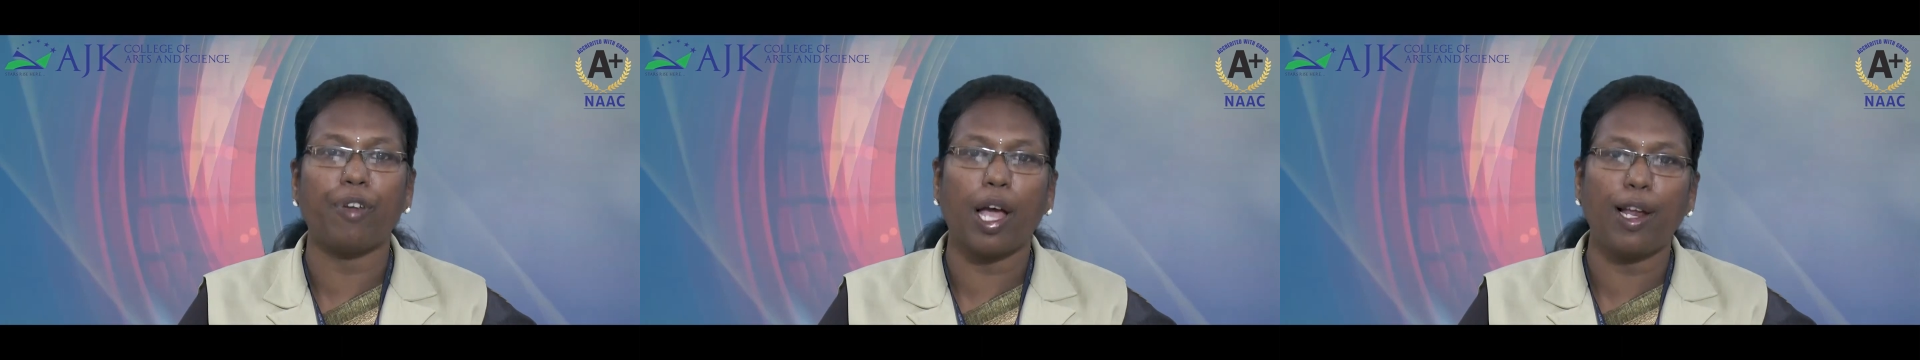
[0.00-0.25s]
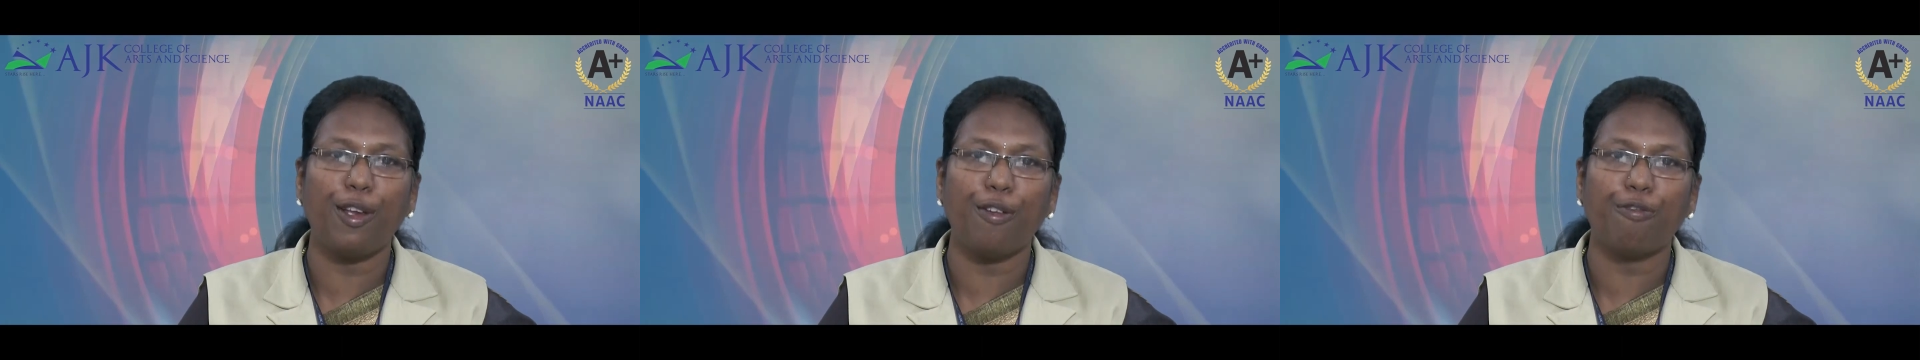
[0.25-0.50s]

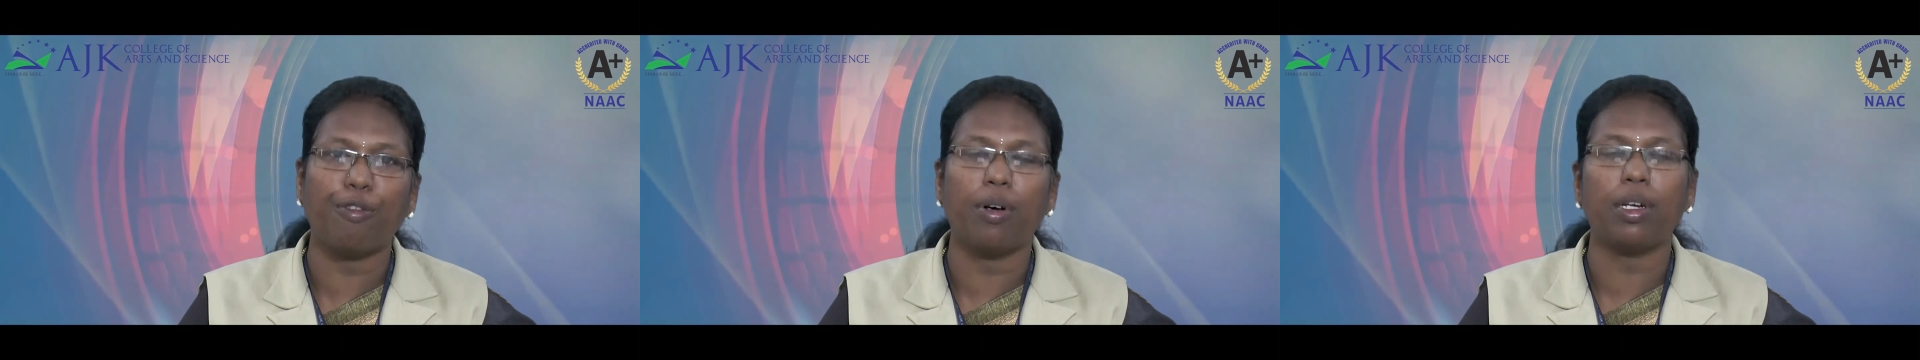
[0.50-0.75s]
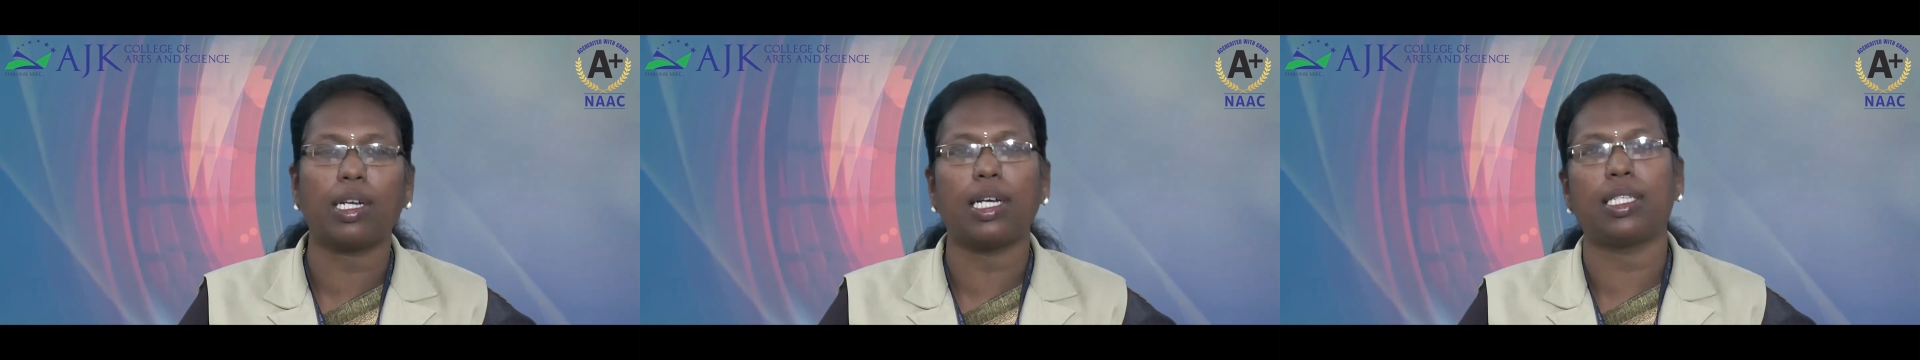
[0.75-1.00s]
value
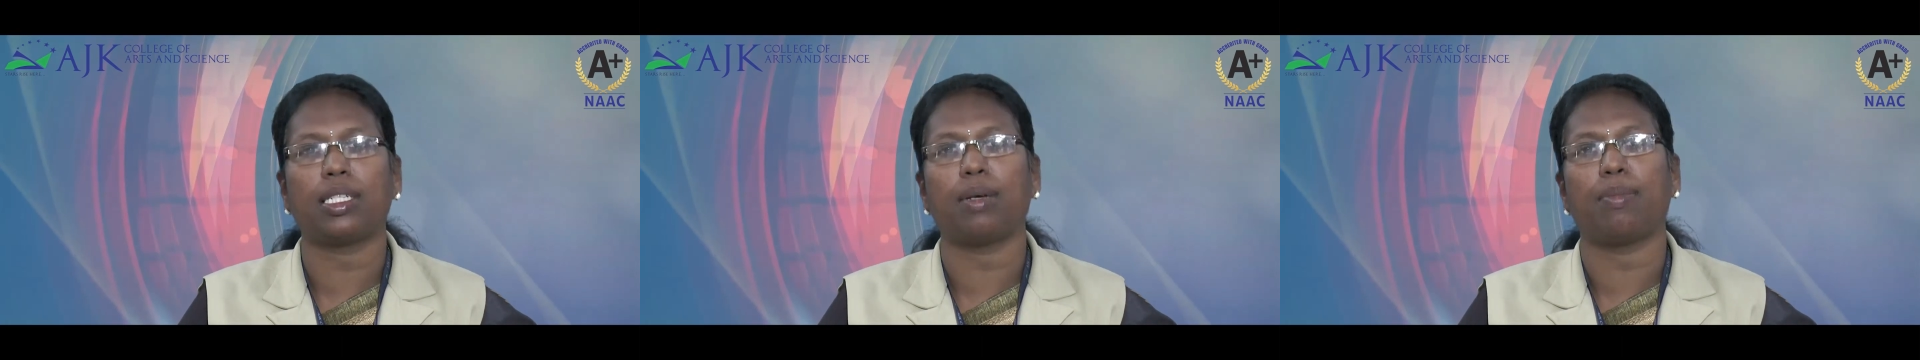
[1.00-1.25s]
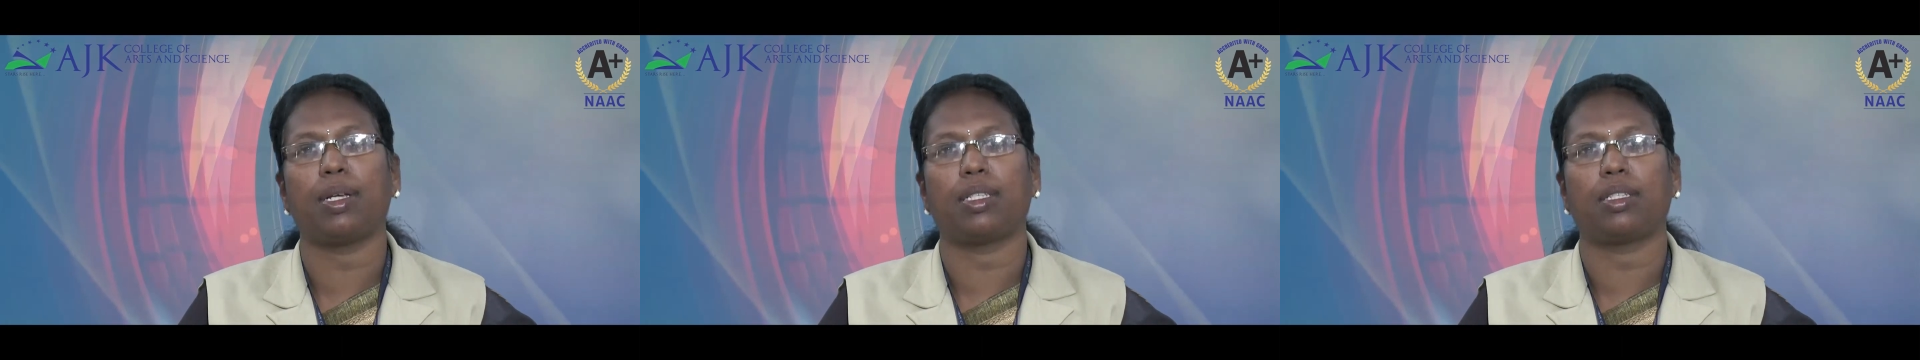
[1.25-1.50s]
for
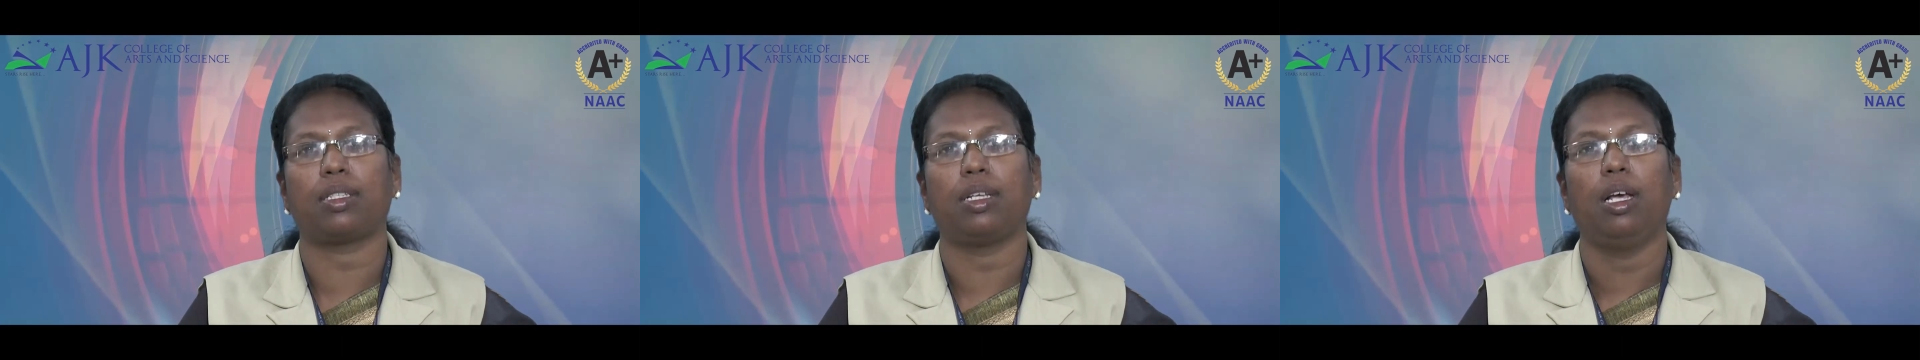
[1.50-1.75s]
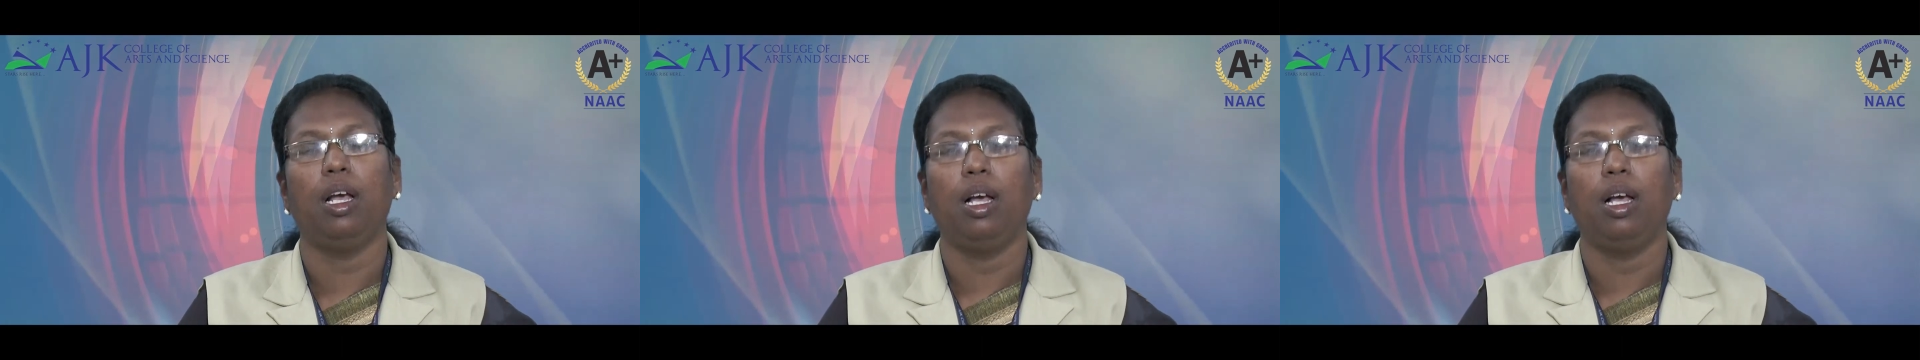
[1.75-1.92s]
customers.